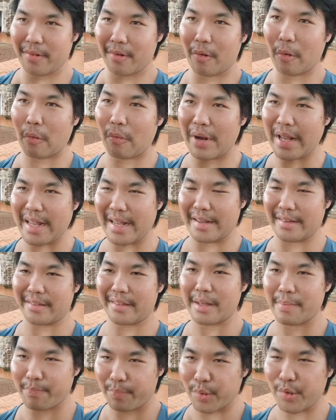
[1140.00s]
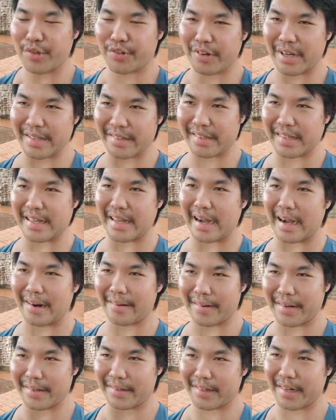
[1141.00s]
we, the bourgeoisie, are
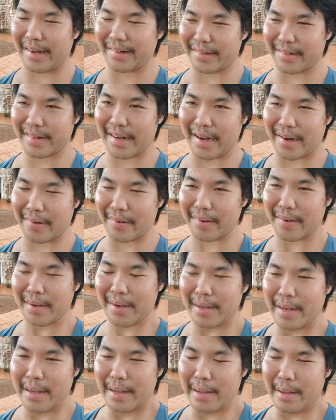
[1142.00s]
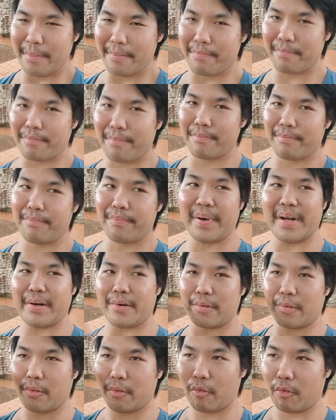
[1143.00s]
in charge now. But
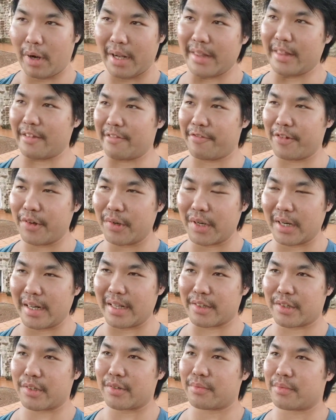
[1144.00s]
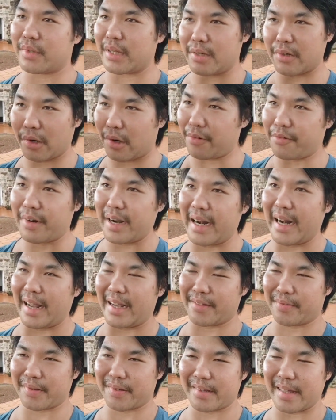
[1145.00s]
what the feudalists did not
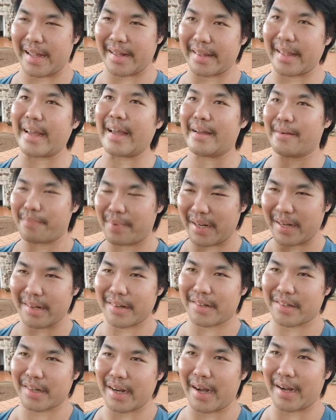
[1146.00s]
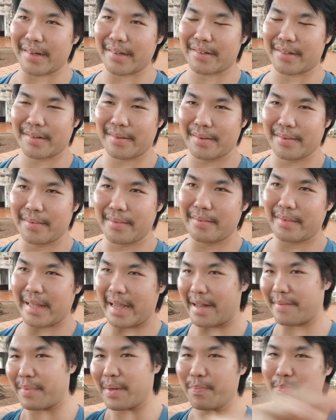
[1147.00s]
realize was that they had been in charge. They
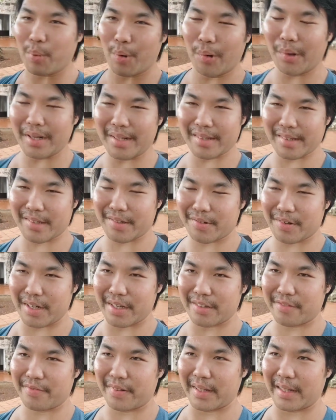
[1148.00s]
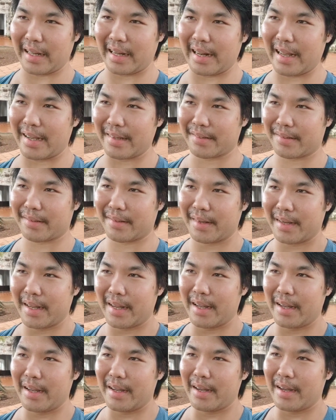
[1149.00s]
had been pulling the strings for the last
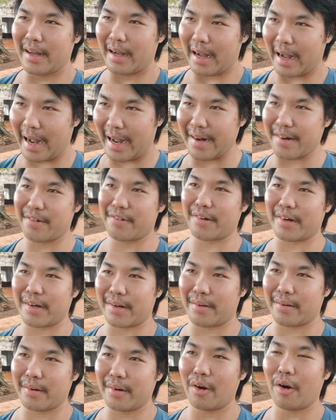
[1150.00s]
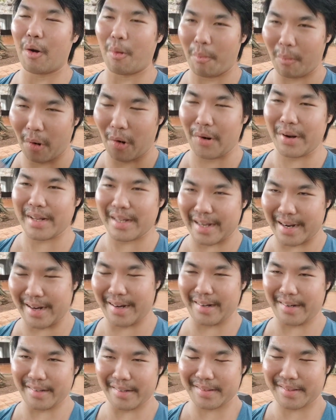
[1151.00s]
100 or more
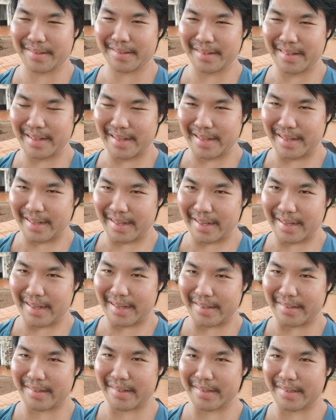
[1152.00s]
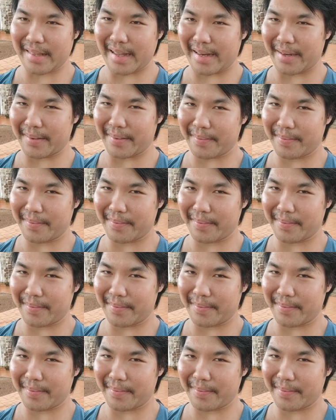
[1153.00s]
years. It's just that